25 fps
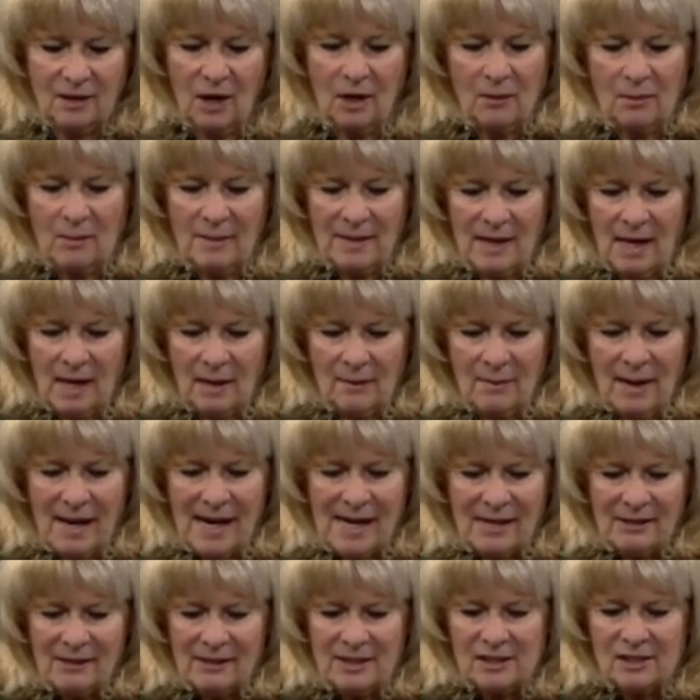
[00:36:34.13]
Are
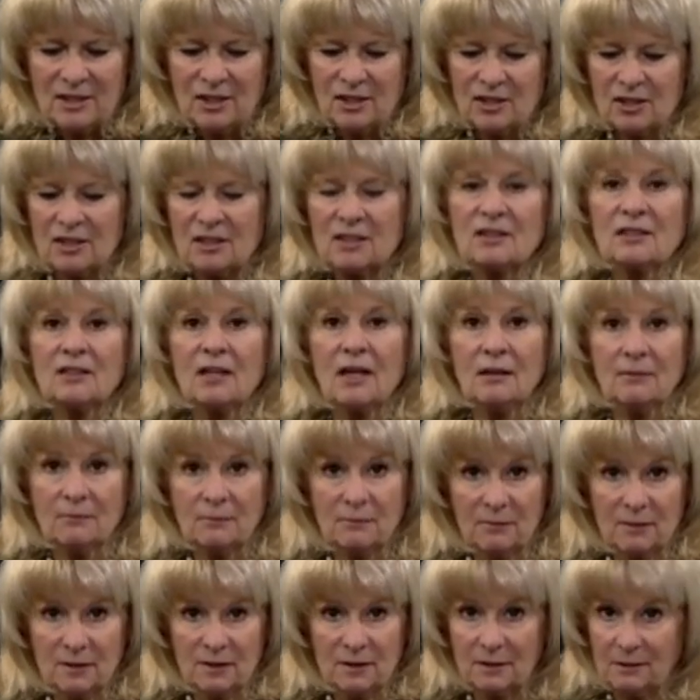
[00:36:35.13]
migraines just
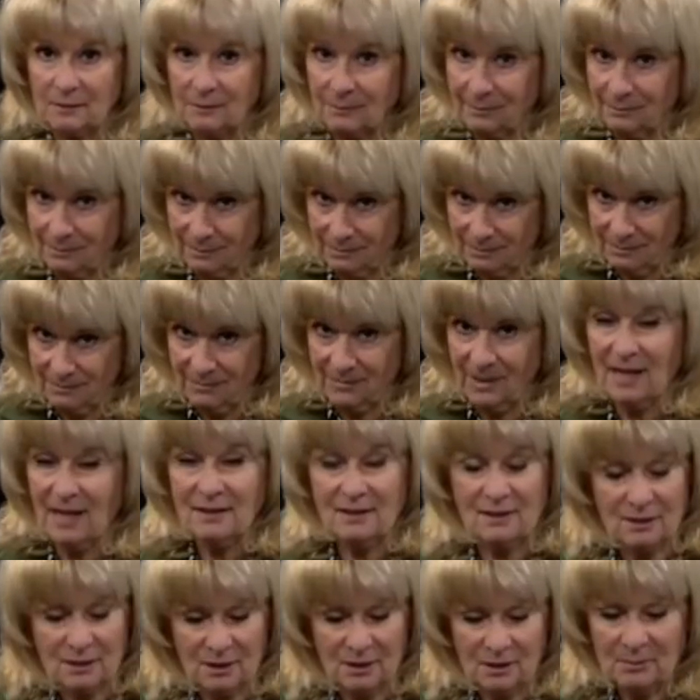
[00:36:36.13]
discomfort? Not
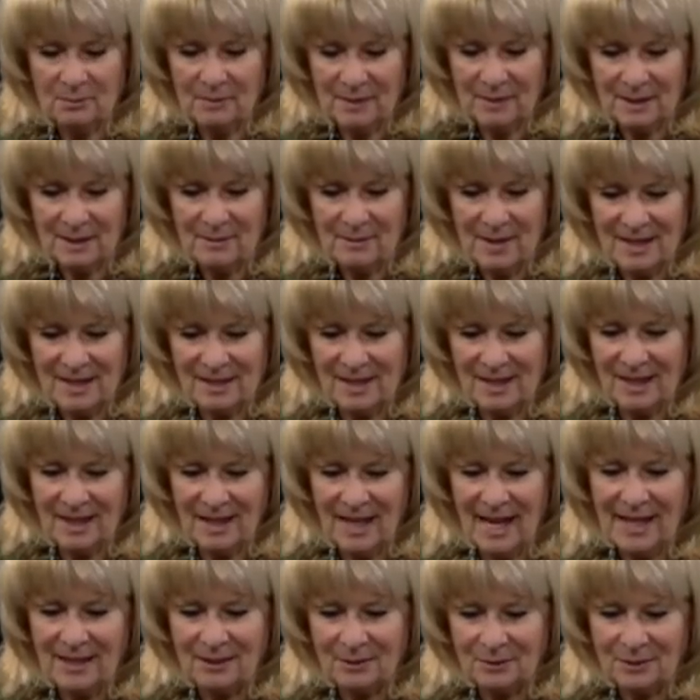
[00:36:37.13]
minimizing it,
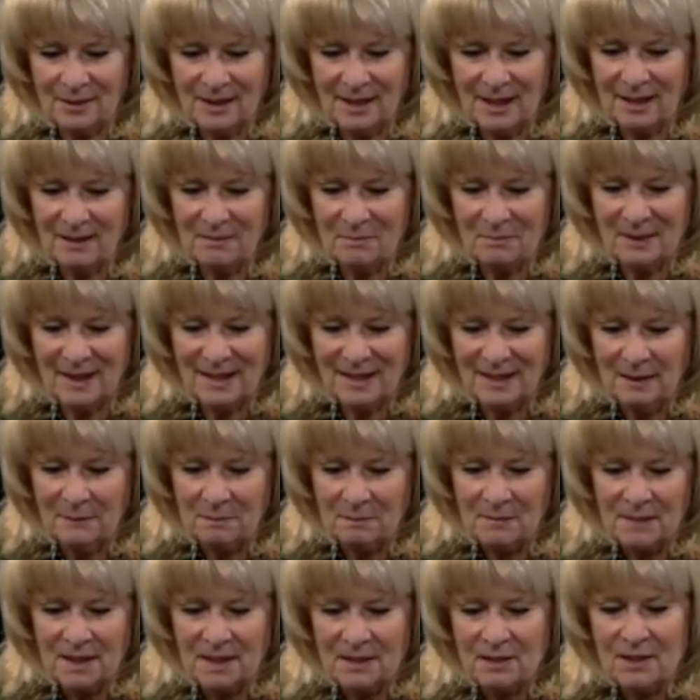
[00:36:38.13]
I don't think, but
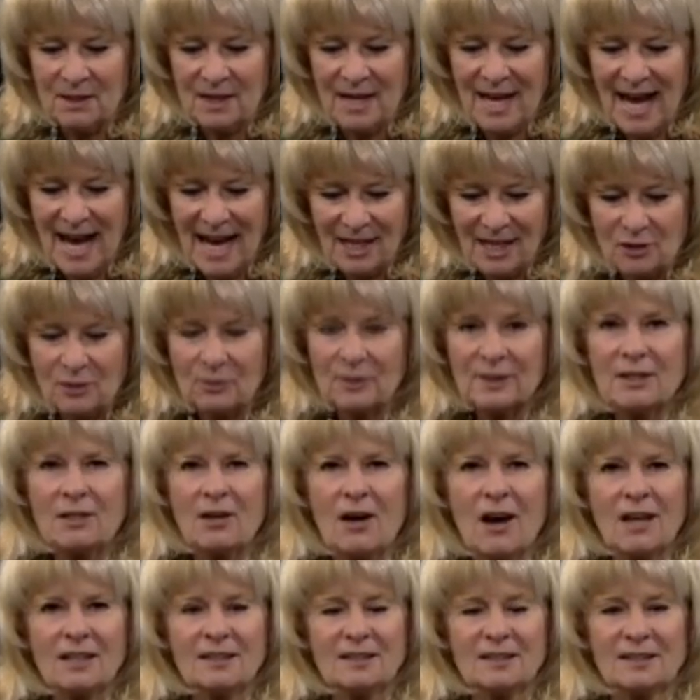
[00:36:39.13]
do they actually
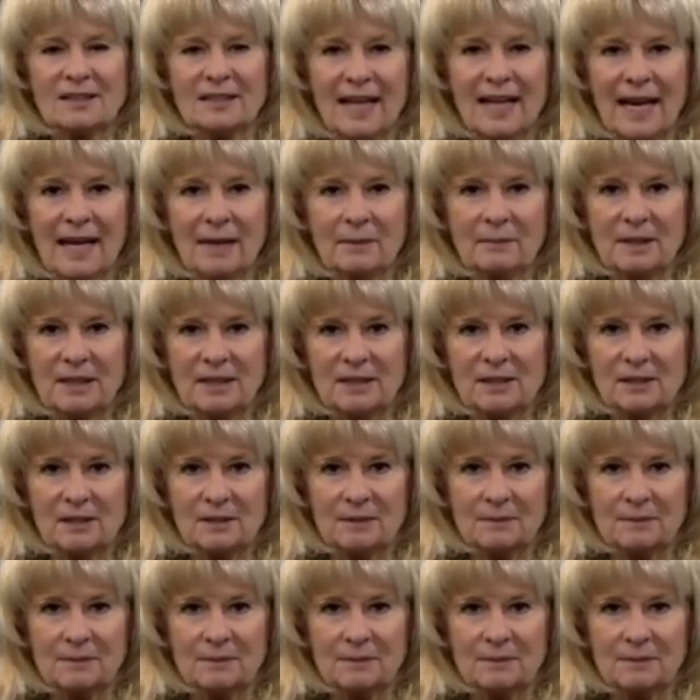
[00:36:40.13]
cause damage?